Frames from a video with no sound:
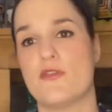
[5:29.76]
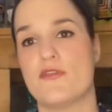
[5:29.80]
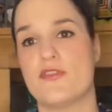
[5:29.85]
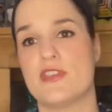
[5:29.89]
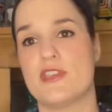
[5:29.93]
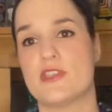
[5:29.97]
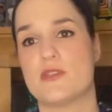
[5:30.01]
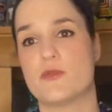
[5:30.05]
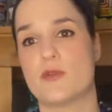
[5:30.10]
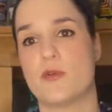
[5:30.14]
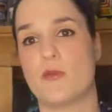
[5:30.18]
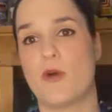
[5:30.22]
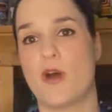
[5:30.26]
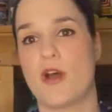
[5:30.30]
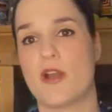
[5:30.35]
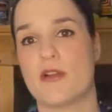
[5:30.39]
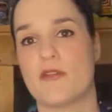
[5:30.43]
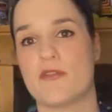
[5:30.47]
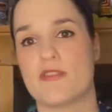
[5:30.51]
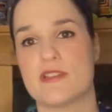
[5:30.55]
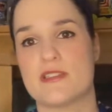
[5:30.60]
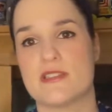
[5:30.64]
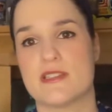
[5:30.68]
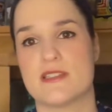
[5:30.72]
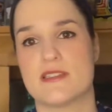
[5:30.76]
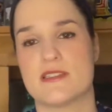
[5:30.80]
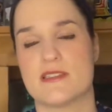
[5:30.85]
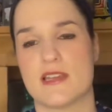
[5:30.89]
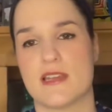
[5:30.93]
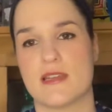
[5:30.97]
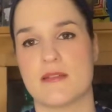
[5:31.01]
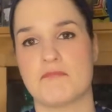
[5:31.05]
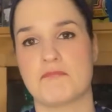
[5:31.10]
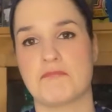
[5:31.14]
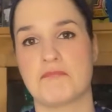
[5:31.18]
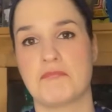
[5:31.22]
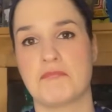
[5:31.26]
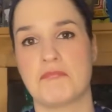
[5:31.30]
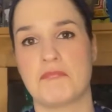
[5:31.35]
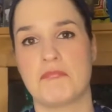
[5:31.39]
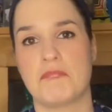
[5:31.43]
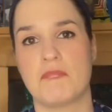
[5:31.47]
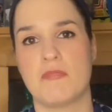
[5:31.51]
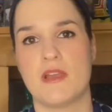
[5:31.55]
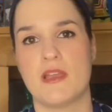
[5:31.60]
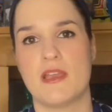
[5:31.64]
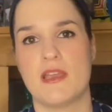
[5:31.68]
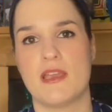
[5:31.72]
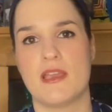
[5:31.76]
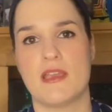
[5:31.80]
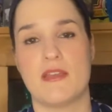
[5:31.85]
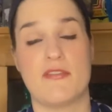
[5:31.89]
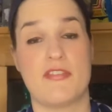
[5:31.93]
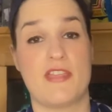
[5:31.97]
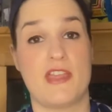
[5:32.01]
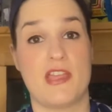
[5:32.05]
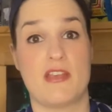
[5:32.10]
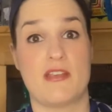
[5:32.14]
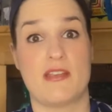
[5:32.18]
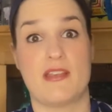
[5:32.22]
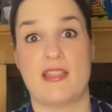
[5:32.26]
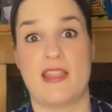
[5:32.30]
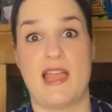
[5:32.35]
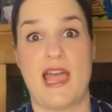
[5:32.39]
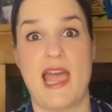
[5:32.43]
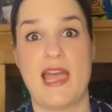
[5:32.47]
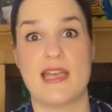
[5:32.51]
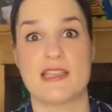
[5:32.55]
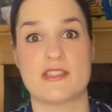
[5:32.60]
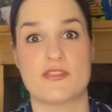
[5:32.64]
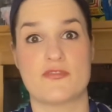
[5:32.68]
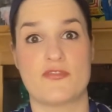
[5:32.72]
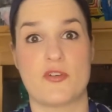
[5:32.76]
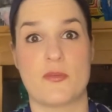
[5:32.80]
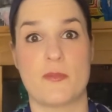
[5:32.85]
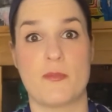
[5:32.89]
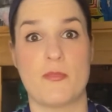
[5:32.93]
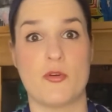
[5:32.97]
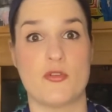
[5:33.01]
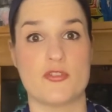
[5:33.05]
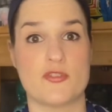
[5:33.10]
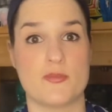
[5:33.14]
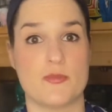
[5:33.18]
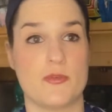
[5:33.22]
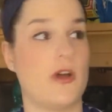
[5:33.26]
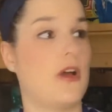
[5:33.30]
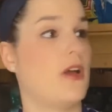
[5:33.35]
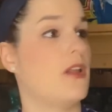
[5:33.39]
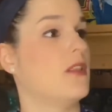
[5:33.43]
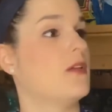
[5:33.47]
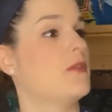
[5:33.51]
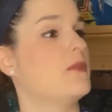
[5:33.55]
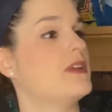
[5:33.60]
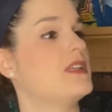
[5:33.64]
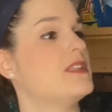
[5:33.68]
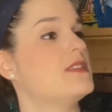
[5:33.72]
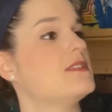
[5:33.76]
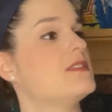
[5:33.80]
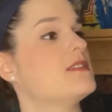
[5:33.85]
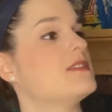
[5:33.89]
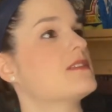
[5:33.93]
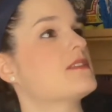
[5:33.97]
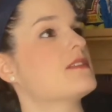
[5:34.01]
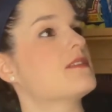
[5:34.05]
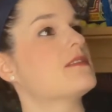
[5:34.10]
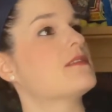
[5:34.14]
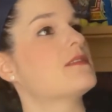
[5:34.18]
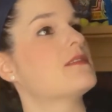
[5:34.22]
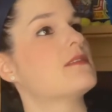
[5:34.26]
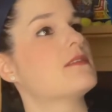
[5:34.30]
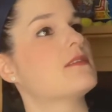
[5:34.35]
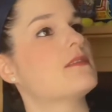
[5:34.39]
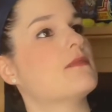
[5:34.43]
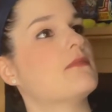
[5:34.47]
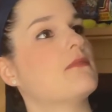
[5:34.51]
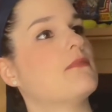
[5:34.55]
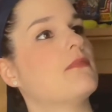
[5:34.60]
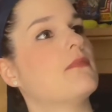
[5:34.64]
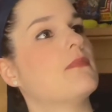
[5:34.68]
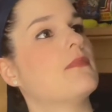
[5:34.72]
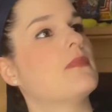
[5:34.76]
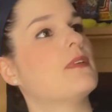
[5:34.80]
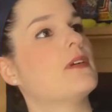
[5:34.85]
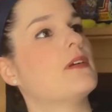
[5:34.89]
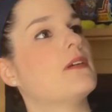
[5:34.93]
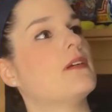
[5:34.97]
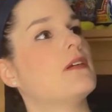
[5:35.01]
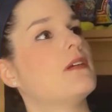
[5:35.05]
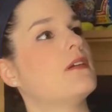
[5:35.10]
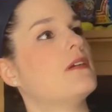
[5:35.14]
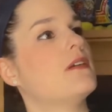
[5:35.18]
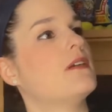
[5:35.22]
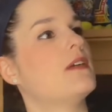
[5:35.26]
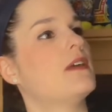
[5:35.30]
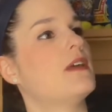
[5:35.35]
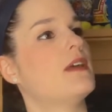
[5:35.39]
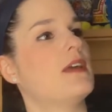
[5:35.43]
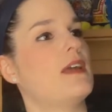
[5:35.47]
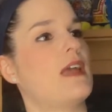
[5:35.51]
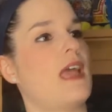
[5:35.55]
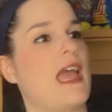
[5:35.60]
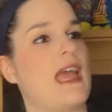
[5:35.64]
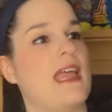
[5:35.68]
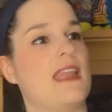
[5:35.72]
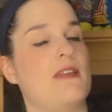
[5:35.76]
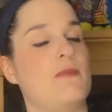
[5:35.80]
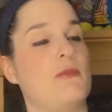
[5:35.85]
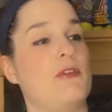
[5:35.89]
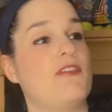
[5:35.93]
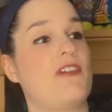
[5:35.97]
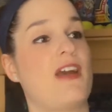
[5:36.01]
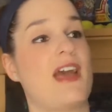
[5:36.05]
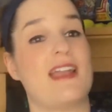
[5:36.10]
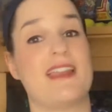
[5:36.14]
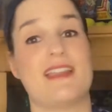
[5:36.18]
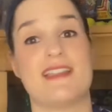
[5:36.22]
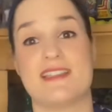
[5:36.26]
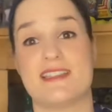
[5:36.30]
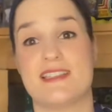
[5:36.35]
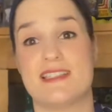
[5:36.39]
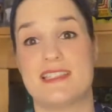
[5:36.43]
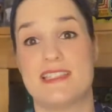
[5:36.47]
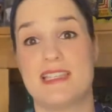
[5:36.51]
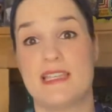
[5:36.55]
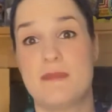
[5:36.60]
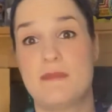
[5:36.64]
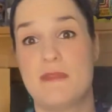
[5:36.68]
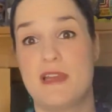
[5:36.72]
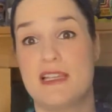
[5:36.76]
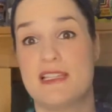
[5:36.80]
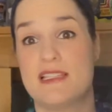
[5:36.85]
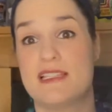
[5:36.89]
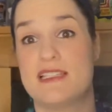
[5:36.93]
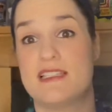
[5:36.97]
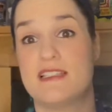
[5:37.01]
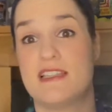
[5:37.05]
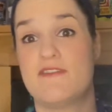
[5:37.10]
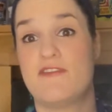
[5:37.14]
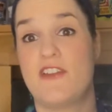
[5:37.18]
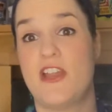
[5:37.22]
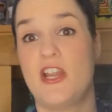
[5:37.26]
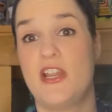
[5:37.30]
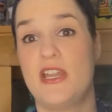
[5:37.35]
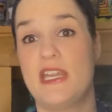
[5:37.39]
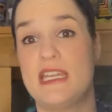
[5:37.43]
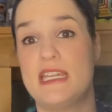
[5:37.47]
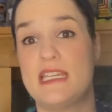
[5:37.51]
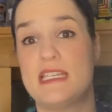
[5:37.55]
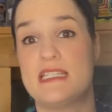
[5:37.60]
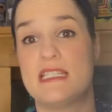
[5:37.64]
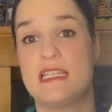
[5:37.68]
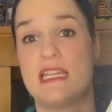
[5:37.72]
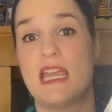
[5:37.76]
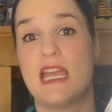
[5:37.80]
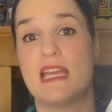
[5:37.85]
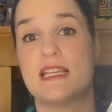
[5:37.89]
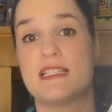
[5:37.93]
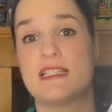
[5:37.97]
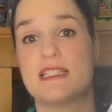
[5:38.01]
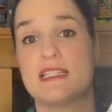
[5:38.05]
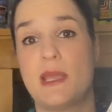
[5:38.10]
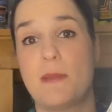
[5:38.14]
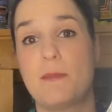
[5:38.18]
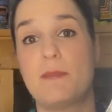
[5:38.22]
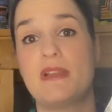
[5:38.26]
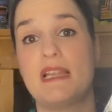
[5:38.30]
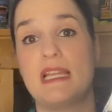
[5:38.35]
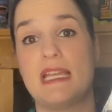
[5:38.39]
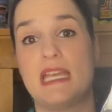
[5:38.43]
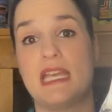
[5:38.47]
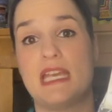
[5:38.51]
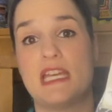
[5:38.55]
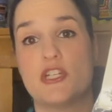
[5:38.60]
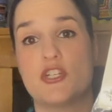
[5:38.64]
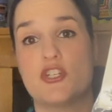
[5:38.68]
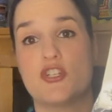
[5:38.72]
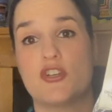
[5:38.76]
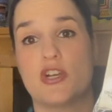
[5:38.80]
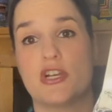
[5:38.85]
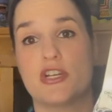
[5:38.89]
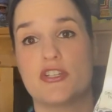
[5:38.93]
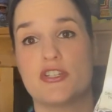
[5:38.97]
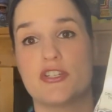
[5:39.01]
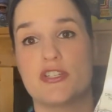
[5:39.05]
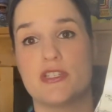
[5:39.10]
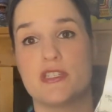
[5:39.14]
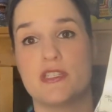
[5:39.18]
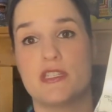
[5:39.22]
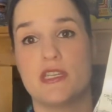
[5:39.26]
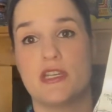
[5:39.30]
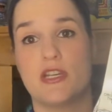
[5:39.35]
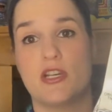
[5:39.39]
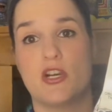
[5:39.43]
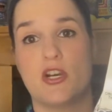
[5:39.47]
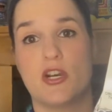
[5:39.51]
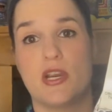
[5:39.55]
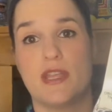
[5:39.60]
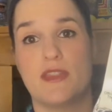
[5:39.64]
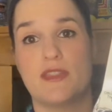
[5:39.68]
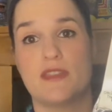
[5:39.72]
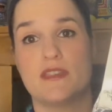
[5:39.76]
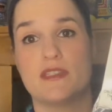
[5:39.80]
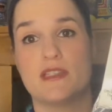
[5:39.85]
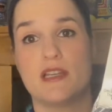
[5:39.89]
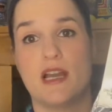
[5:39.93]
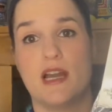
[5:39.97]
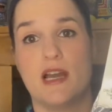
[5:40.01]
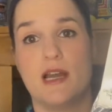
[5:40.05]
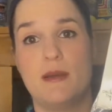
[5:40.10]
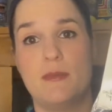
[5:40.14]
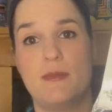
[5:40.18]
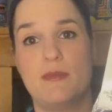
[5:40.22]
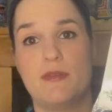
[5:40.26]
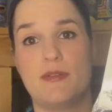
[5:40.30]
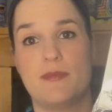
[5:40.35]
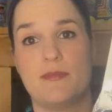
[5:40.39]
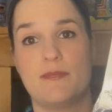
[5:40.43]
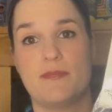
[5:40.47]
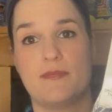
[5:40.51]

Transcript: if these were water resistant, if they could last for multiple Halloween seasons. And then we've got very easy assembly instructions here at the top.